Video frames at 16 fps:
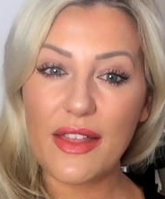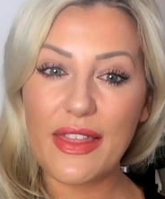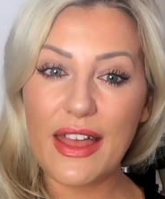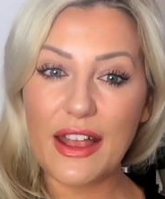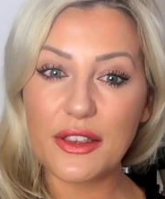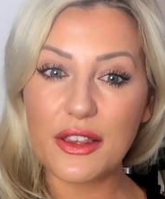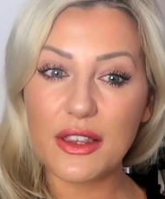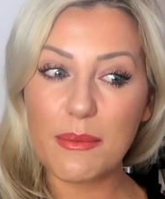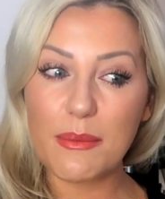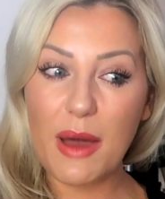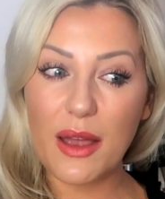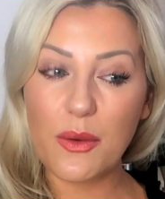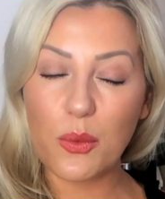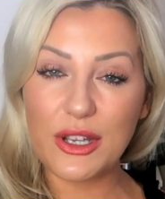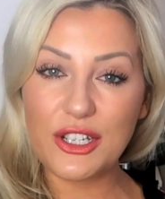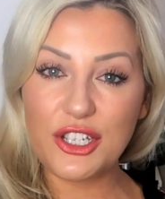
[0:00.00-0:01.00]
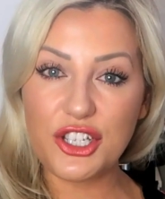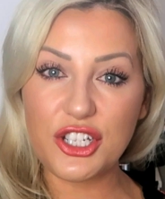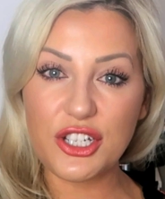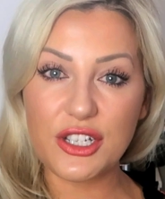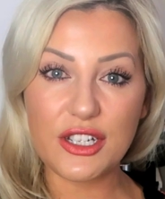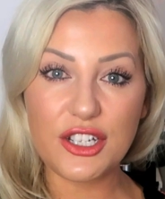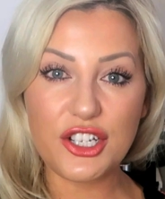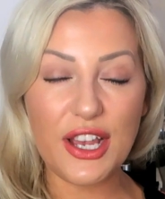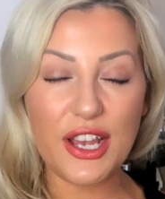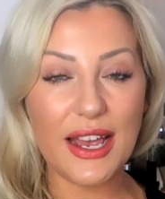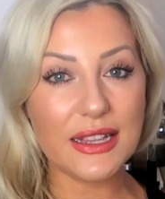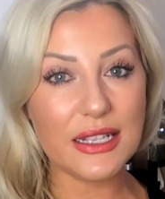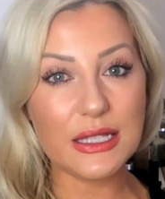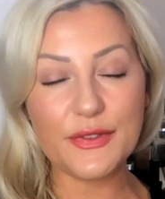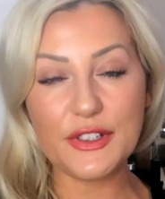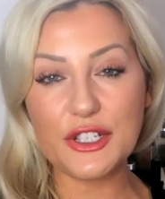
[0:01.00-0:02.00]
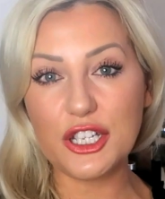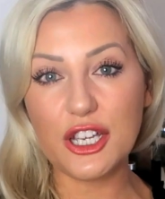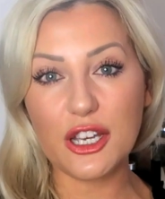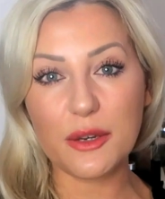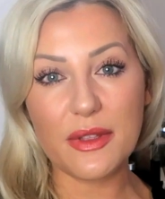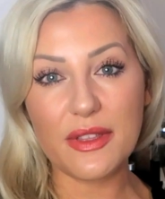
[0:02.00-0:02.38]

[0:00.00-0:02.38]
then you might wish to share this video